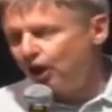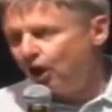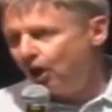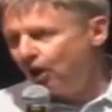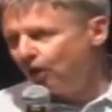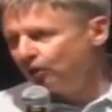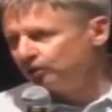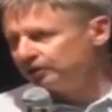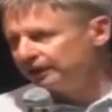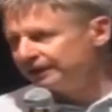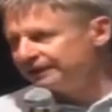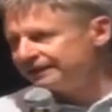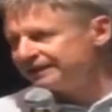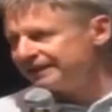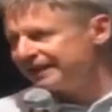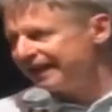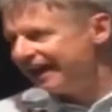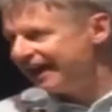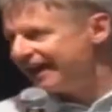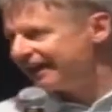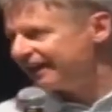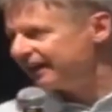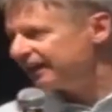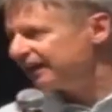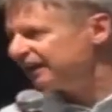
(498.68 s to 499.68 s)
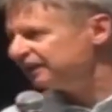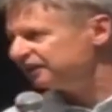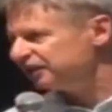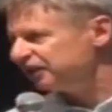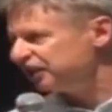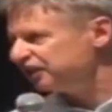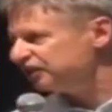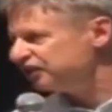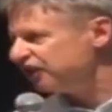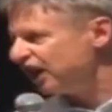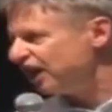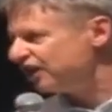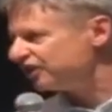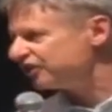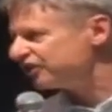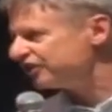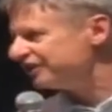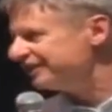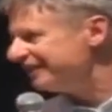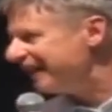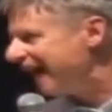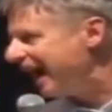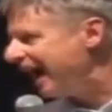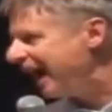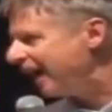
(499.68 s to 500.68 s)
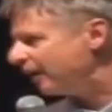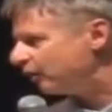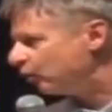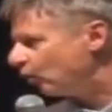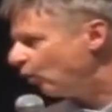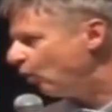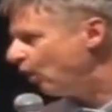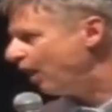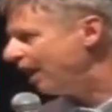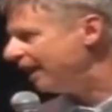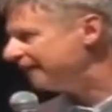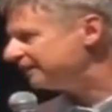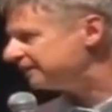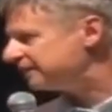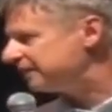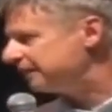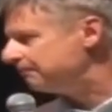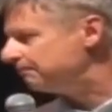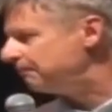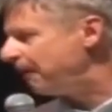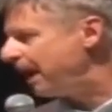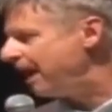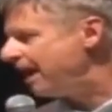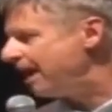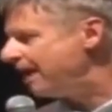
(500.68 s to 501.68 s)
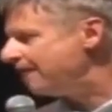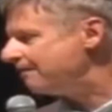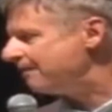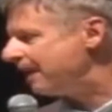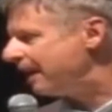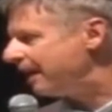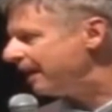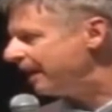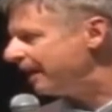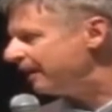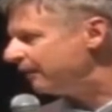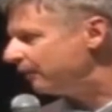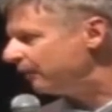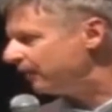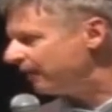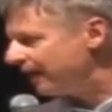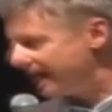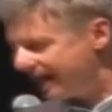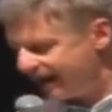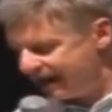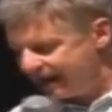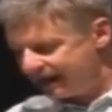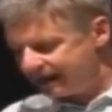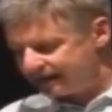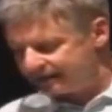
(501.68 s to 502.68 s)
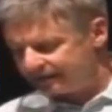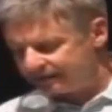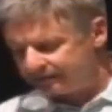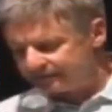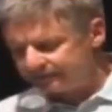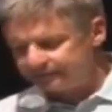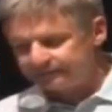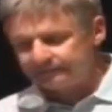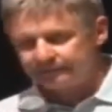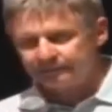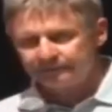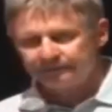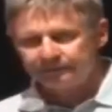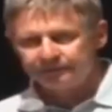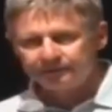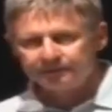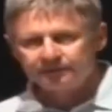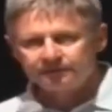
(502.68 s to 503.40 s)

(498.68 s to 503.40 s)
be the only candidate that does not want to bomb Iran.